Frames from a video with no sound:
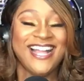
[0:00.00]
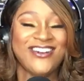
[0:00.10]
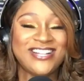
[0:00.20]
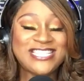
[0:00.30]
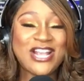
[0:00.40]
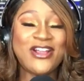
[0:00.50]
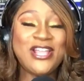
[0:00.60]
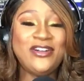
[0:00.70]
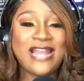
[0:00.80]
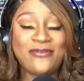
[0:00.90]
Well, Sherri,
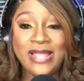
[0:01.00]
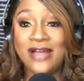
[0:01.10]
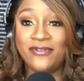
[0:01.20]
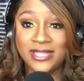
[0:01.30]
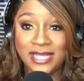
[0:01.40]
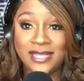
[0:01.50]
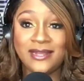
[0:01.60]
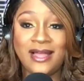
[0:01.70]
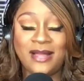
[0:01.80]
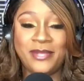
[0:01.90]
you and I, we have one thing in
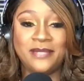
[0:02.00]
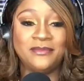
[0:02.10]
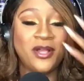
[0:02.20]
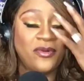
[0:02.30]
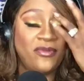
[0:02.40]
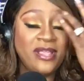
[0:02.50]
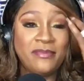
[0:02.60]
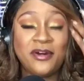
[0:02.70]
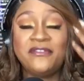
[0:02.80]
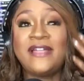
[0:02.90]
common. We
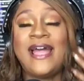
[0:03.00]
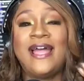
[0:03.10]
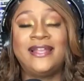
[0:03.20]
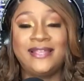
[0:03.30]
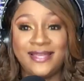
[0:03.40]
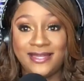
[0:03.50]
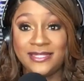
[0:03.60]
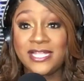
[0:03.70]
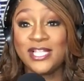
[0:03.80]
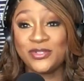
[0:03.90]
both had
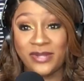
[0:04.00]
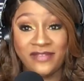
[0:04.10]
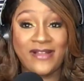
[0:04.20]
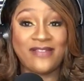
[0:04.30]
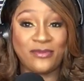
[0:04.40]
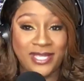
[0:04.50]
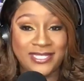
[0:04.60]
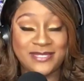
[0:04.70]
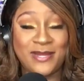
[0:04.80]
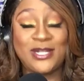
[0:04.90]
kids at 25
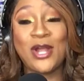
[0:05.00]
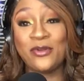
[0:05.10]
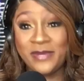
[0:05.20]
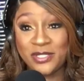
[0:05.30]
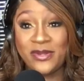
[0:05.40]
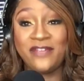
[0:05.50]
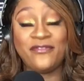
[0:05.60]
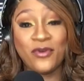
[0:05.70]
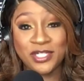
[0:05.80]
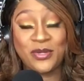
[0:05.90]
weeks. My daughter would be
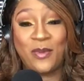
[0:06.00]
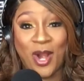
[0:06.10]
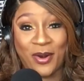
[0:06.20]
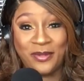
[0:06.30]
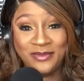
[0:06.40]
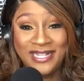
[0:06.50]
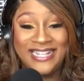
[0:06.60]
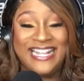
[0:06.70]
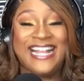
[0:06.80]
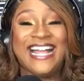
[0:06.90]
24 tomorrow.
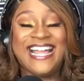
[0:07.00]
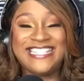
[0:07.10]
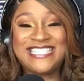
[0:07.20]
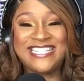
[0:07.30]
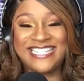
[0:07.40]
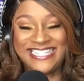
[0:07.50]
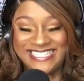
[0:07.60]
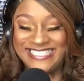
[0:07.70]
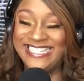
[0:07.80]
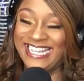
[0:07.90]
And
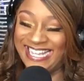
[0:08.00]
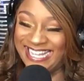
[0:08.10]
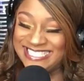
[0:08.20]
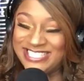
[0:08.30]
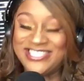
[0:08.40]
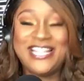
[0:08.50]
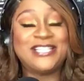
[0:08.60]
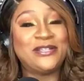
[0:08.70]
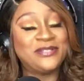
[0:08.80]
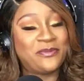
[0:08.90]
oh. So, yeah, so yeah,
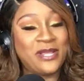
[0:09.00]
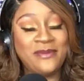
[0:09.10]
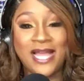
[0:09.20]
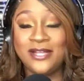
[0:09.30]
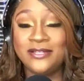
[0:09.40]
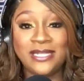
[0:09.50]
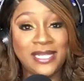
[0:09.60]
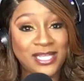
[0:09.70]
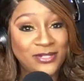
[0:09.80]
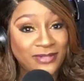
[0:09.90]
she was a preemie. I know the
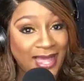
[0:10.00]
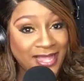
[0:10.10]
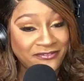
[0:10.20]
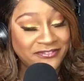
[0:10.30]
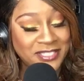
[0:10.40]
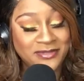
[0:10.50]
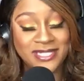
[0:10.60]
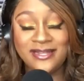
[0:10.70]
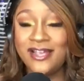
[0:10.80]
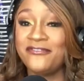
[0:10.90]
NICU life. She was
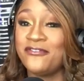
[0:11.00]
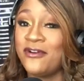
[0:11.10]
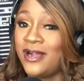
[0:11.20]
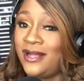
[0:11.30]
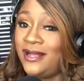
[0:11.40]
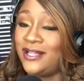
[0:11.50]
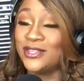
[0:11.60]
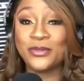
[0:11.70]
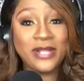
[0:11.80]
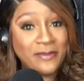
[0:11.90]
in there for uh,
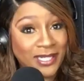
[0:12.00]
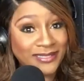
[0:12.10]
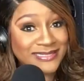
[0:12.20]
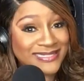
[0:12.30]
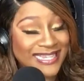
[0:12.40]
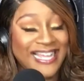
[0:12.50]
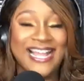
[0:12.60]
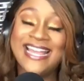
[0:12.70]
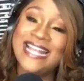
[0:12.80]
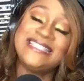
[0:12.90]
three months.
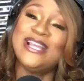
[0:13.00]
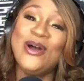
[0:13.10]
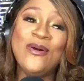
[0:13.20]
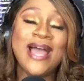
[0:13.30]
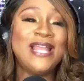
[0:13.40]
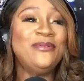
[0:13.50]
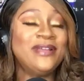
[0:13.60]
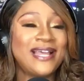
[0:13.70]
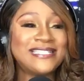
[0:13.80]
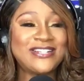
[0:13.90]
And I said, oh, I didn't
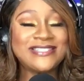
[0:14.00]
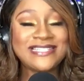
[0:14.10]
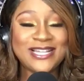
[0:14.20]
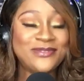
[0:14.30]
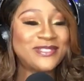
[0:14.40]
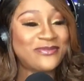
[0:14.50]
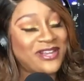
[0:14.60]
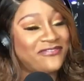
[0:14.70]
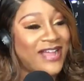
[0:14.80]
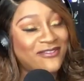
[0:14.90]
realize okay. her son was
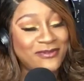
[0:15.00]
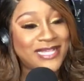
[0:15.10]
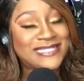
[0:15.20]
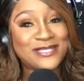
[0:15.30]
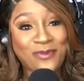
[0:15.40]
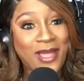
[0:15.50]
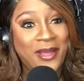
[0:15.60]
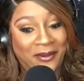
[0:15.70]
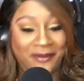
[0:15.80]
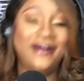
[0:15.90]
25 weeks as
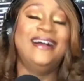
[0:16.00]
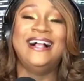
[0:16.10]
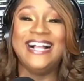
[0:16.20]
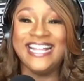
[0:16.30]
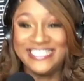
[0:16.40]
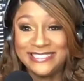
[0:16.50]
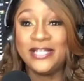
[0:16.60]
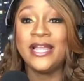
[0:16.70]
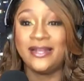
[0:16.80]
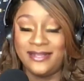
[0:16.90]
well. And so,
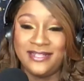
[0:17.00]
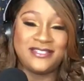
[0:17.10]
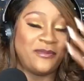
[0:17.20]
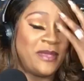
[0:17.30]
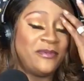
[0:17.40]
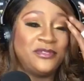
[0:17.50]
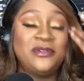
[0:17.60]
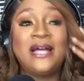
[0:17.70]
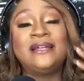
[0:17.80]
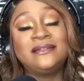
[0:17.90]
yeah, it, so people do
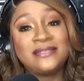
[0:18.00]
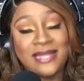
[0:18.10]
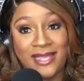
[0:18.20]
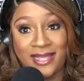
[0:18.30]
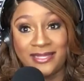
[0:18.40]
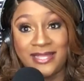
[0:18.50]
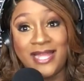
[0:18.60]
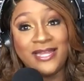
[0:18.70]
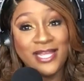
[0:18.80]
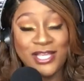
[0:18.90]
not understand
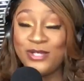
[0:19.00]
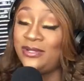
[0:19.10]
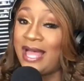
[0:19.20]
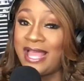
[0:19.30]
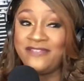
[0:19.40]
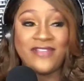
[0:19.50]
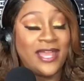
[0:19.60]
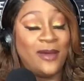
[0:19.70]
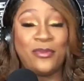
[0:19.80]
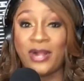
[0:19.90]
that NICU life
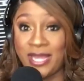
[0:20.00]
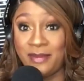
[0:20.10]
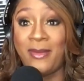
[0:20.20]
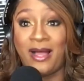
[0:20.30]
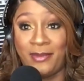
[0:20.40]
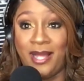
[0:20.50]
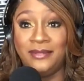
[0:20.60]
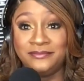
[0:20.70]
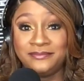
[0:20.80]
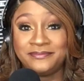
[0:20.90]
and a praying mama
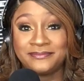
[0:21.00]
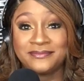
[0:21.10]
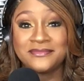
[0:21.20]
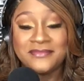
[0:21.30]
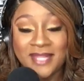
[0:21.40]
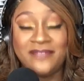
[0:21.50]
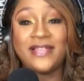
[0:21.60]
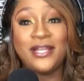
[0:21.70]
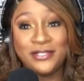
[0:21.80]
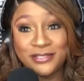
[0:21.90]
if
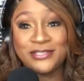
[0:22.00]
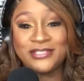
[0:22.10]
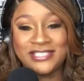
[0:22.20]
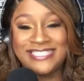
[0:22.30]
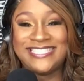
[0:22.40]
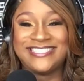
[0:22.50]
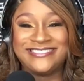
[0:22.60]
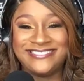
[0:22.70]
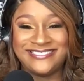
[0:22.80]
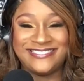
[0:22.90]
they understood. Oh my
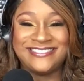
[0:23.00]
gosh.